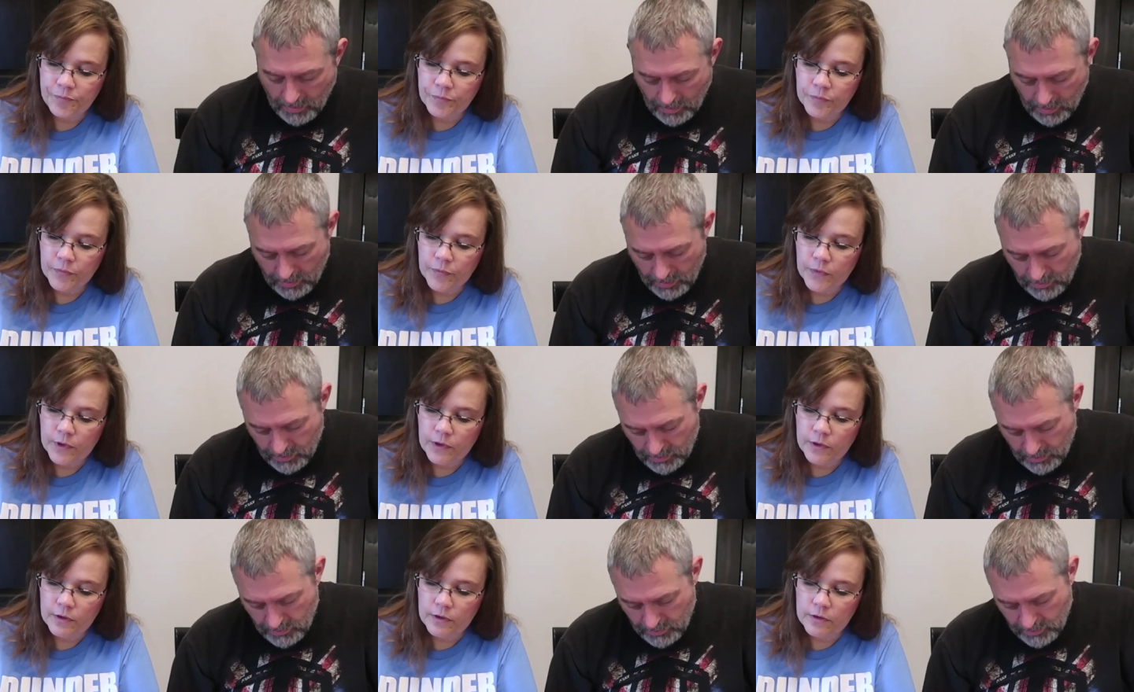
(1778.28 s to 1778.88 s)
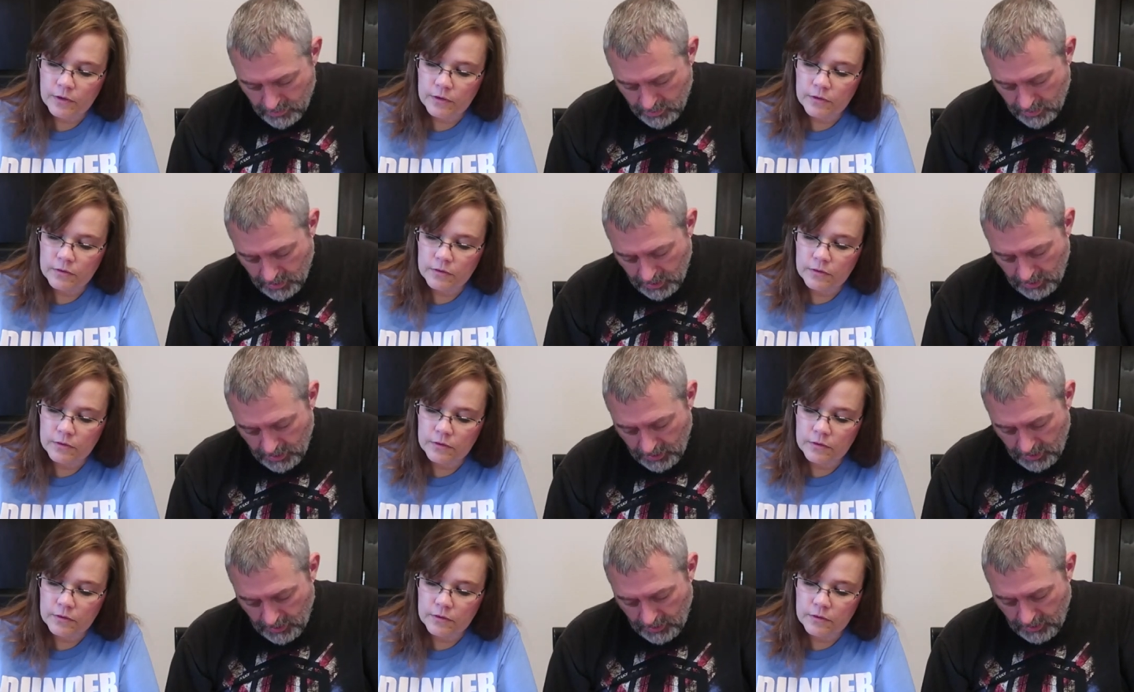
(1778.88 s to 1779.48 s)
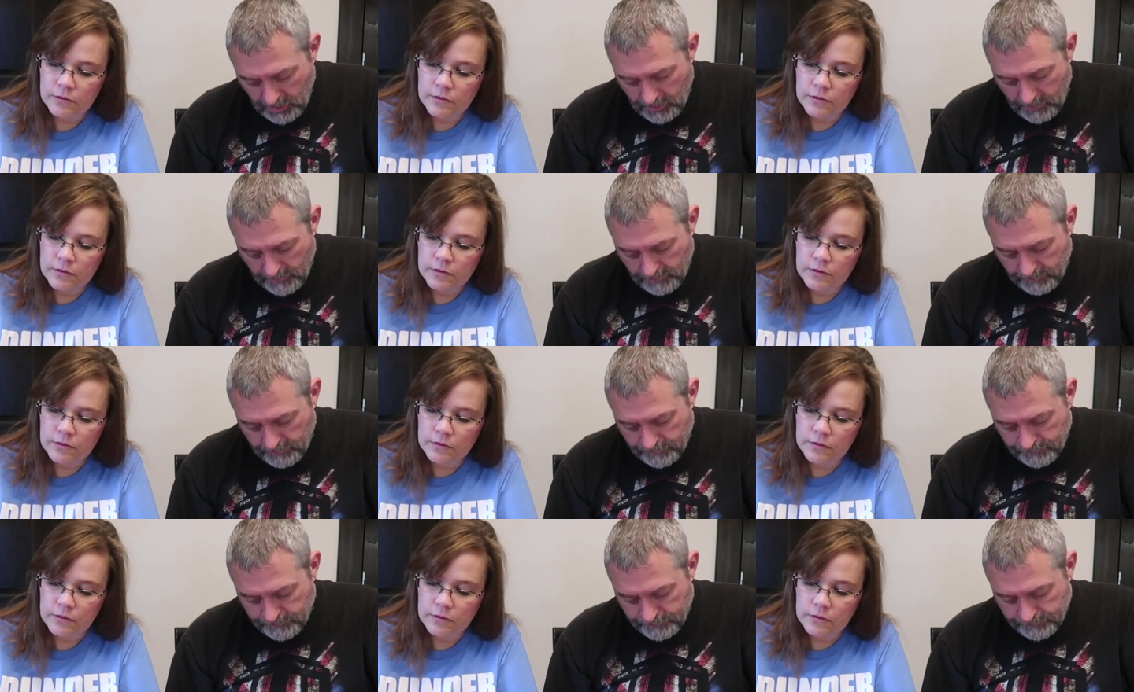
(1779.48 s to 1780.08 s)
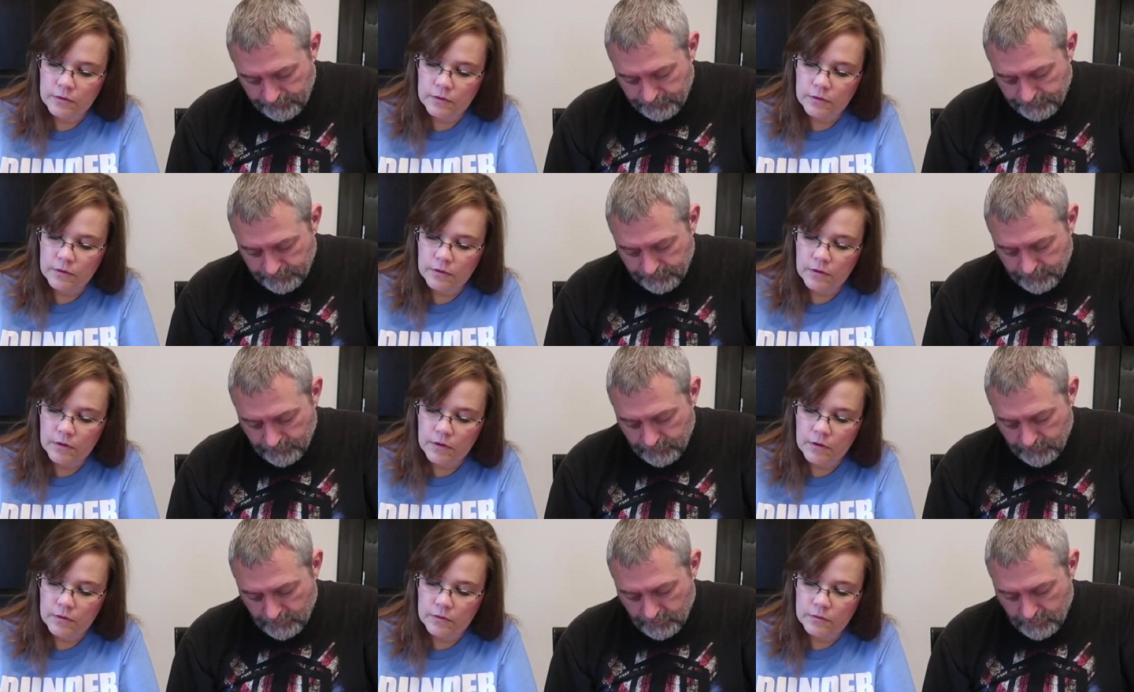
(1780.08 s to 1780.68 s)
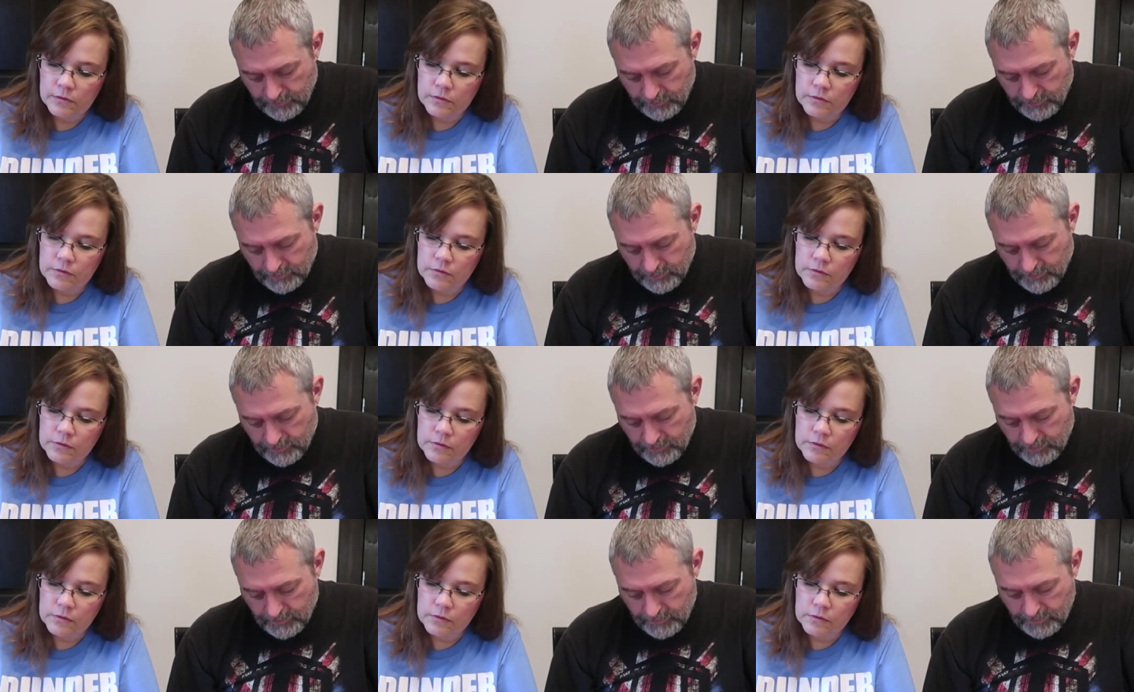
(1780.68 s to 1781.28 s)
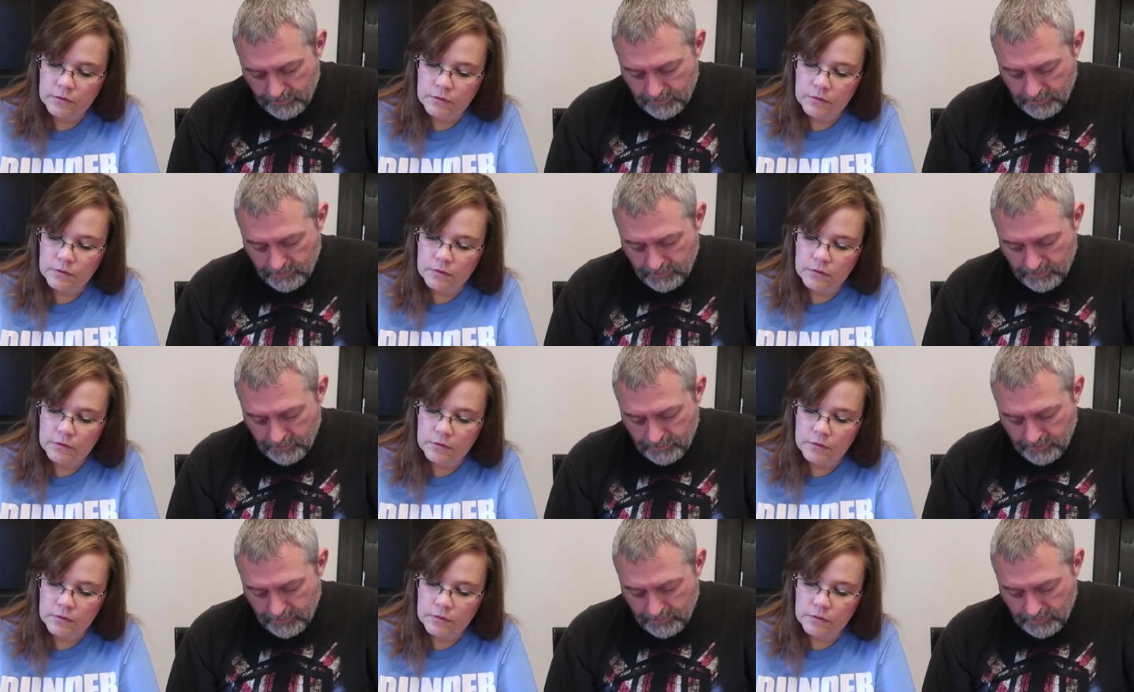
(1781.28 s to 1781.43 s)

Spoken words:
(no one is talking)